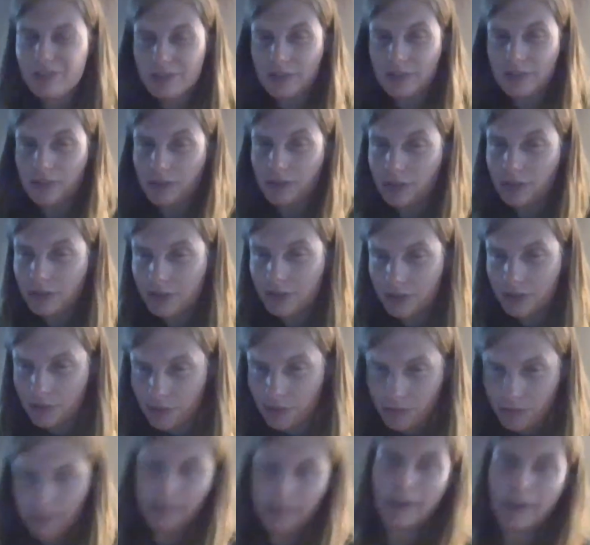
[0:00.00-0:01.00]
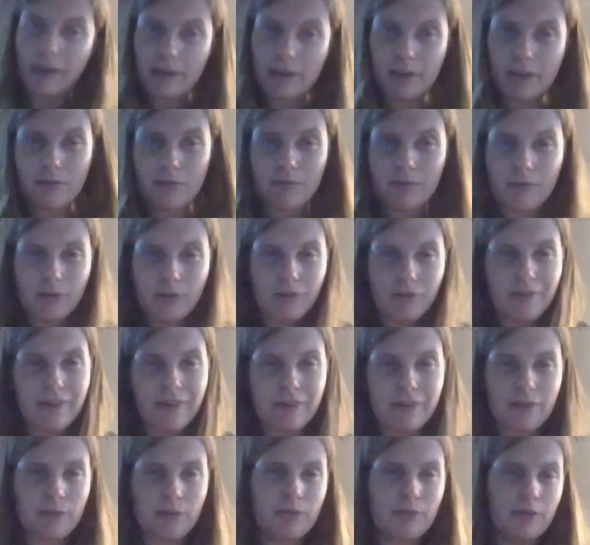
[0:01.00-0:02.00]
nook or cranny where
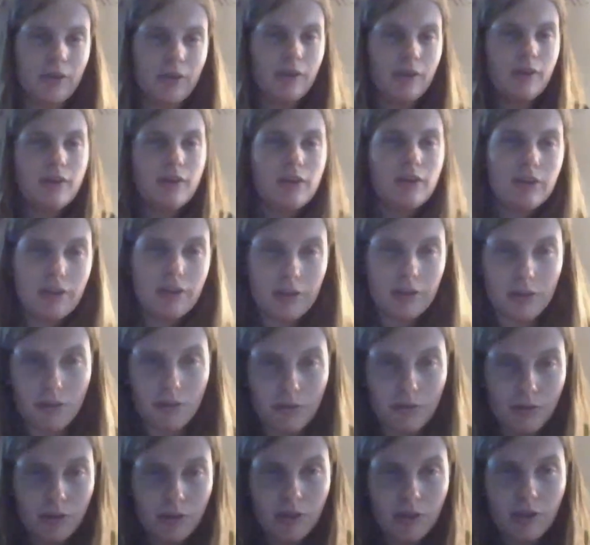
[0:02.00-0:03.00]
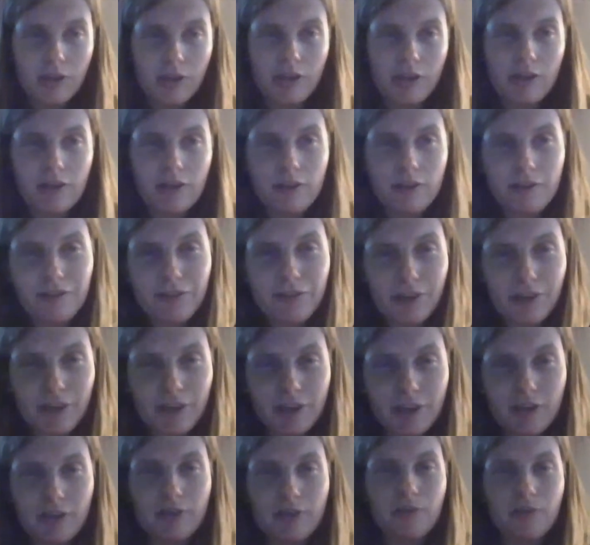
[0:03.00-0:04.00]
the, fucking
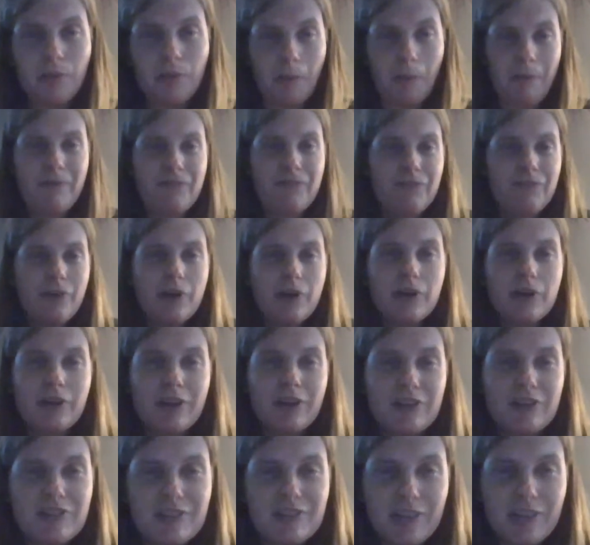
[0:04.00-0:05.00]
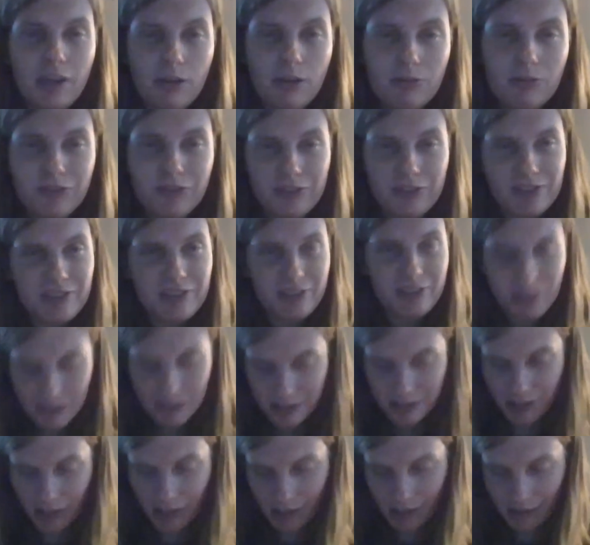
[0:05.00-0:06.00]
fungus that will
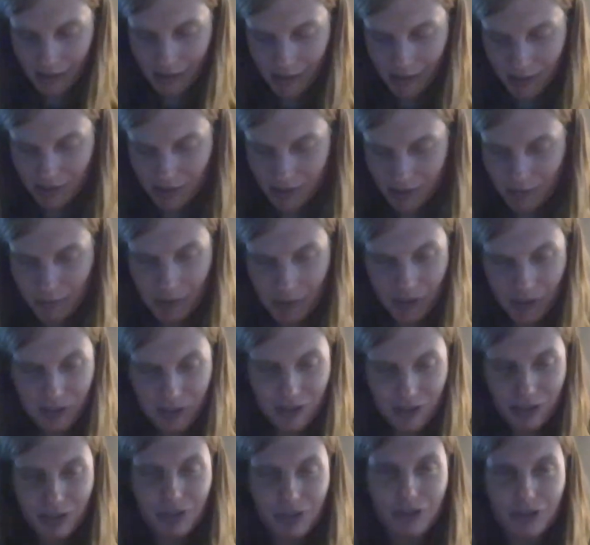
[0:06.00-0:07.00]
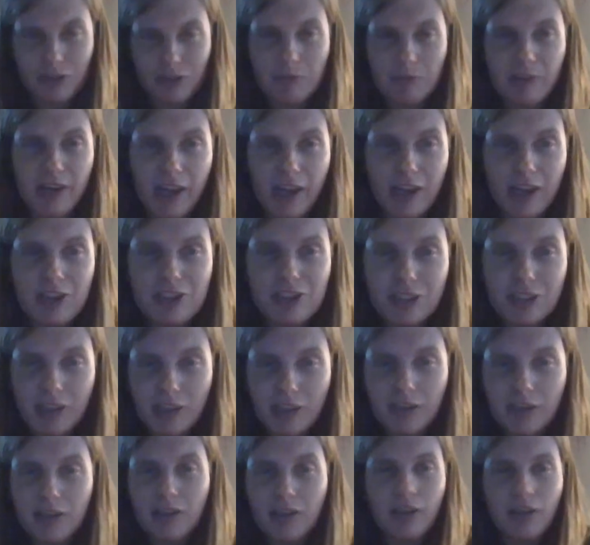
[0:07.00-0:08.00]
facilitate this species germination
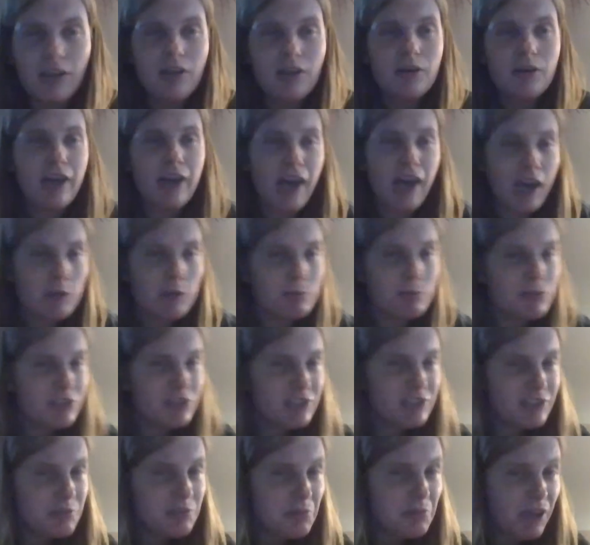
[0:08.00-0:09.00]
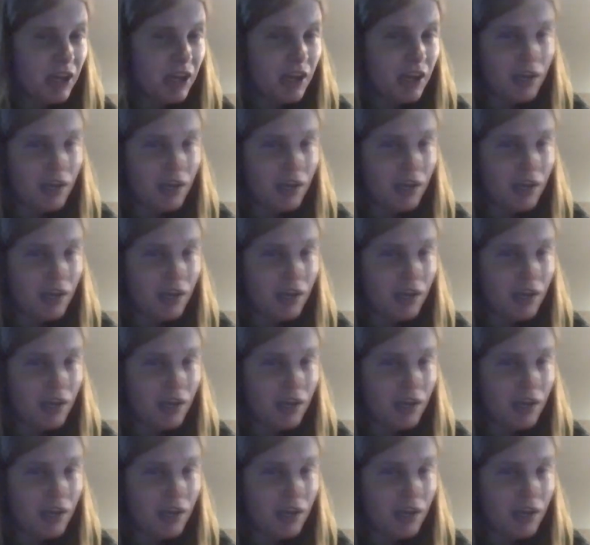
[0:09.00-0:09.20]
happens to be,